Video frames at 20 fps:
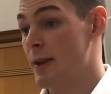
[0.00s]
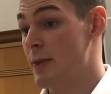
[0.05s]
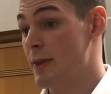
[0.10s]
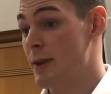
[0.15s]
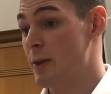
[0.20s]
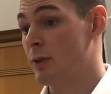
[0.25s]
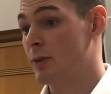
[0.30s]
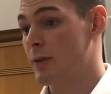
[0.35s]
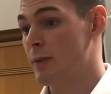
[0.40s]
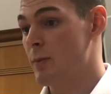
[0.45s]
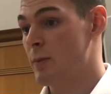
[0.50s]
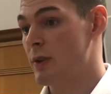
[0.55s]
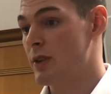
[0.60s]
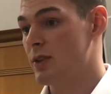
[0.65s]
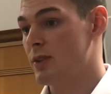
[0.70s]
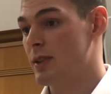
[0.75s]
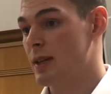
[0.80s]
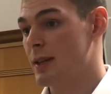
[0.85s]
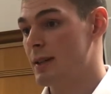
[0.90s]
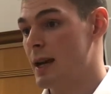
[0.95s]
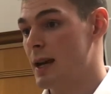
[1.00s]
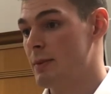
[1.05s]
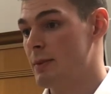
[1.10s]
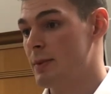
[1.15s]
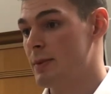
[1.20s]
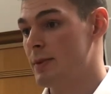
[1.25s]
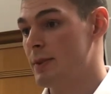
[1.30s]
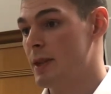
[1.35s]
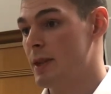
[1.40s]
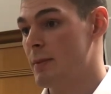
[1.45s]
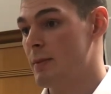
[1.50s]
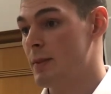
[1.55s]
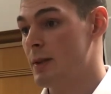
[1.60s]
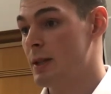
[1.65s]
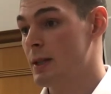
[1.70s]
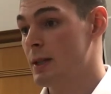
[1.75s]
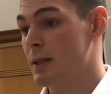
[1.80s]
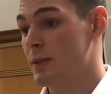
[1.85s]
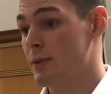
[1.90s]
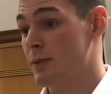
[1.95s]
the order in which things happened to them,
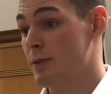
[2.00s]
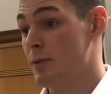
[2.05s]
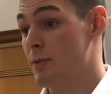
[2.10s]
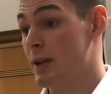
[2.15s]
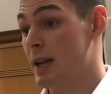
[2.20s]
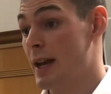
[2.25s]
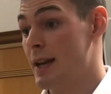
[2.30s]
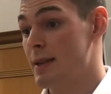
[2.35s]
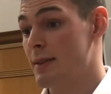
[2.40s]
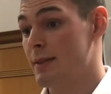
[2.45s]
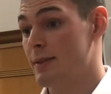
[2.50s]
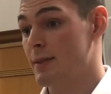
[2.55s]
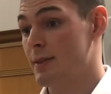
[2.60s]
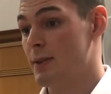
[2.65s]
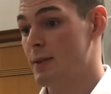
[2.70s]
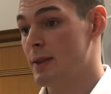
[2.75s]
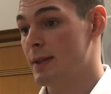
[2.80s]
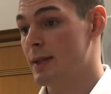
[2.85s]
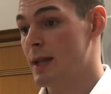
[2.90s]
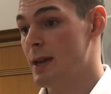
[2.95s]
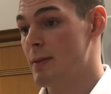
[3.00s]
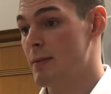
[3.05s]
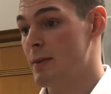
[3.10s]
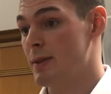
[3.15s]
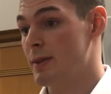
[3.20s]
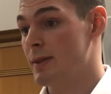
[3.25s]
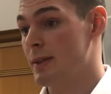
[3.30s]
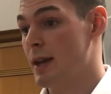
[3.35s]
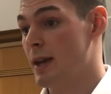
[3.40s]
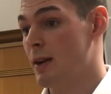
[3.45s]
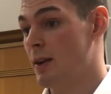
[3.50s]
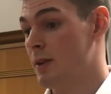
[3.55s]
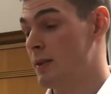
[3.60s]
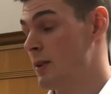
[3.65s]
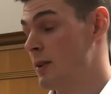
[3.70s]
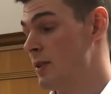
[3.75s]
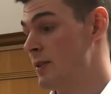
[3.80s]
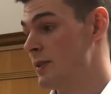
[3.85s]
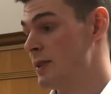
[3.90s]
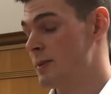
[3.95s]
to relate to the statements that are
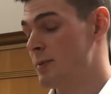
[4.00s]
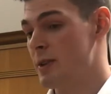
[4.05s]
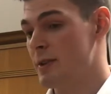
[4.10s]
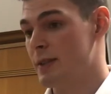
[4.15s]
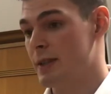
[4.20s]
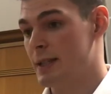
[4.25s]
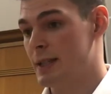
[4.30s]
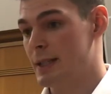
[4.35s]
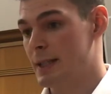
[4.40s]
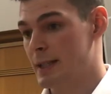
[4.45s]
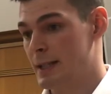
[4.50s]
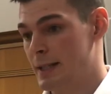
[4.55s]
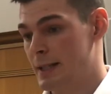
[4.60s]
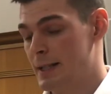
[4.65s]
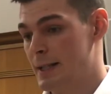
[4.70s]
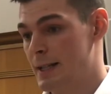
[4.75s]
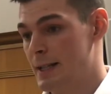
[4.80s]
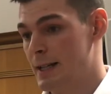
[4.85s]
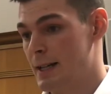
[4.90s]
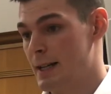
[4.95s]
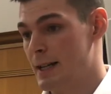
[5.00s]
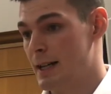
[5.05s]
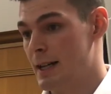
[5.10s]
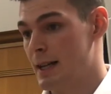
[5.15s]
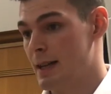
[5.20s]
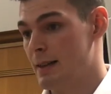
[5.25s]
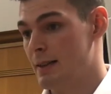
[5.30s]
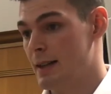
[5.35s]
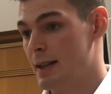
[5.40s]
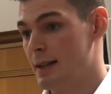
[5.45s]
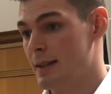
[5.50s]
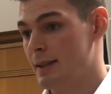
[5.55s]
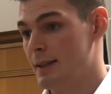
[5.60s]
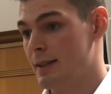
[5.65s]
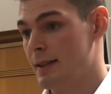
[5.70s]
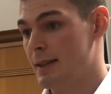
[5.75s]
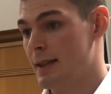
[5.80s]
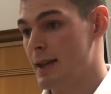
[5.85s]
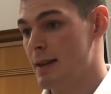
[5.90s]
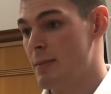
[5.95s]
undisputed. That is to
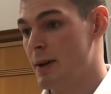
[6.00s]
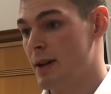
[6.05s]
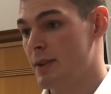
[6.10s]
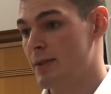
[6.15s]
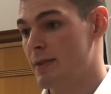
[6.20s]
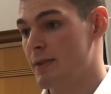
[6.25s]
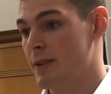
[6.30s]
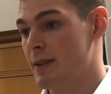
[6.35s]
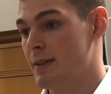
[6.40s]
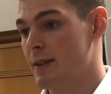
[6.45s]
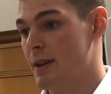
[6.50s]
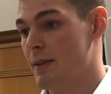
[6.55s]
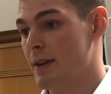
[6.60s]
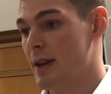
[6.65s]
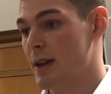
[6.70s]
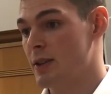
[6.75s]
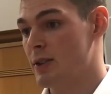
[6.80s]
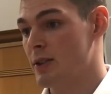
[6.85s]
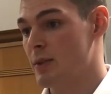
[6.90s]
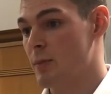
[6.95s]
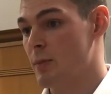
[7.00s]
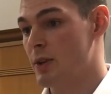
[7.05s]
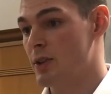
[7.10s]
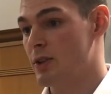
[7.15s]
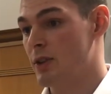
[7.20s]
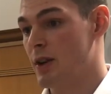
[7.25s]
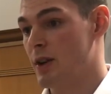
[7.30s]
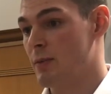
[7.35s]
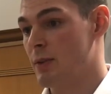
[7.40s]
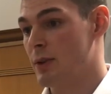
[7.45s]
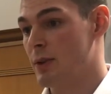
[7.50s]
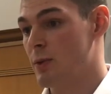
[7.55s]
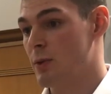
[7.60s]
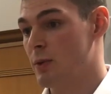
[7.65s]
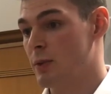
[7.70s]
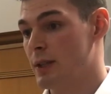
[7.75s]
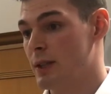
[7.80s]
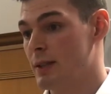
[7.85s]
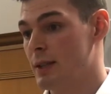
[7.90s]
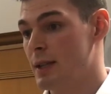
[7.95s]
say, parts of the interrogation which are
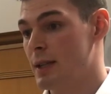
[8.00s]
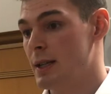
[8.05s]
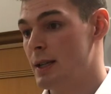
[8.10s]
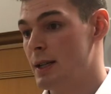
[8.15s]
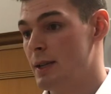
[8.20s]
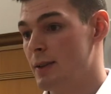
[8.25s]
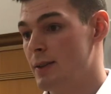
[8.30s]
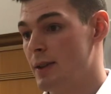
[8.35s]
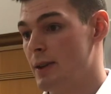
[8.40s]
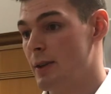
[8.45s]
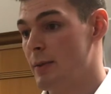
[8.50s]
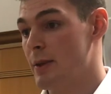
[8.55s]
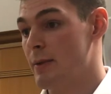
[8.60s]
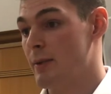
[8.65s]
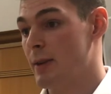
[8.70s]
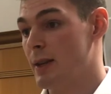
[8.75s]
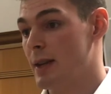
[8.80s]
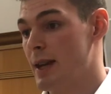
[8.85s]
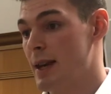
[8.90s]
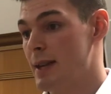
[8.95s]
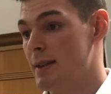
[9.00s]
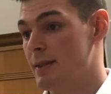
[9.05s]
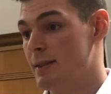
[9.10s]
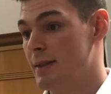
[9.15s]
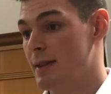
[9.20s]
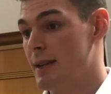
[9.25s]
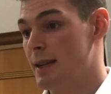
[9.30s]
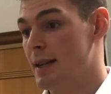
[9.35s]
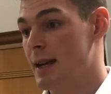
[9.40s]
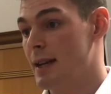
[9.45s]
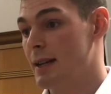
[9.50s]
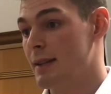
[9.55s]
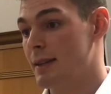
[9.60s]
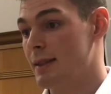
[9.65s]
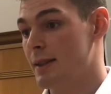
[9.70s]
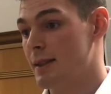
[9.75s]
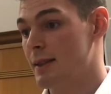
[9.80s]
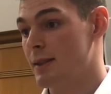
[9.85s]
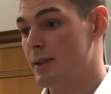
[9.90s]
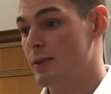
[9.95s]
recorded so that we relate the
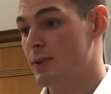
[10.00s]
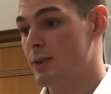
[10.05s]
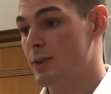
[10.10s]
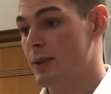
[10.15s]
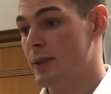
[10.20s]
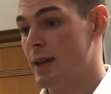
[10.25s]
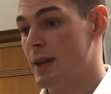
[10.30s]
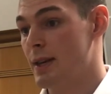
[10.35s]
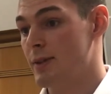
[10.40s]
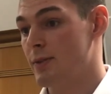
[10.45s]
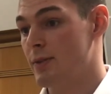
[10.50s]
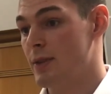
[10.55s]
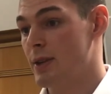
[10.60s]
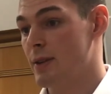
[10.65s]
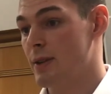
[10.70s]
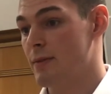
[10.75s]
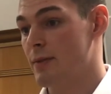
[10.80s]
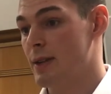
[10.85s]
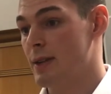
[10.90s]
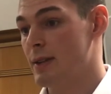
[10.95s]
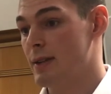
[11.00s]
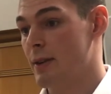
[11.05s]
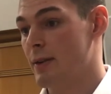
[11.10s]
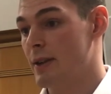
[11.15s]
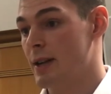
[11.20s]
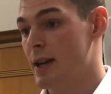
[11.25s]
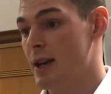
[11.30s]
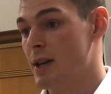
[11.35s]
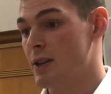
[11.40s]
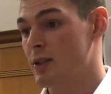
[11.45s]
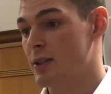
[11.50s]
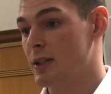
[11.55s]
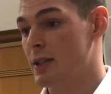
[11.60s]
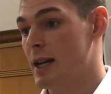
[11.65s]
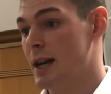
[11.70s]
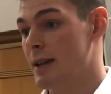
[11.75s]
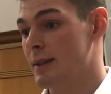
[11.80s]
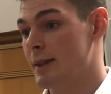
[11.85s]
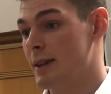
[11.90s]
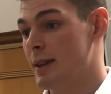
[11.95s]
analysis to the history of the interrogation
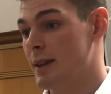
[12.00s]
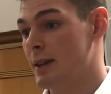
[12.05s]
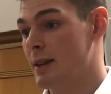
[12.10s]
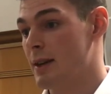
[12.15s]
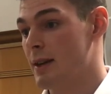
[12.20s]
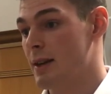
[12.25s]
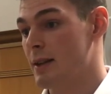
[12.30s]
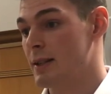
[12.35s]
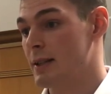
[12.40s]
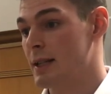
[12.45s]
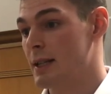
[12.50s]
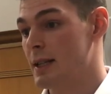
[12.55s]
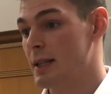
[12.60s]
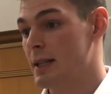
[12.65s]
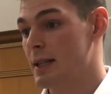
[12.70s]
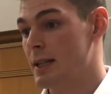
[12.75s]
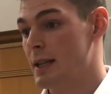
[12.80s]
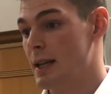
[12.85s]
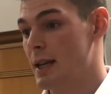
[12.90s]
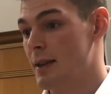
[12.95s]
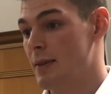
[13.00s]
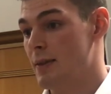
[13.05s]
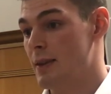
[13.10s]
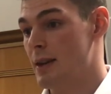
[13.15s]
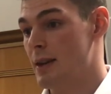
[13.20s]
as it occurred in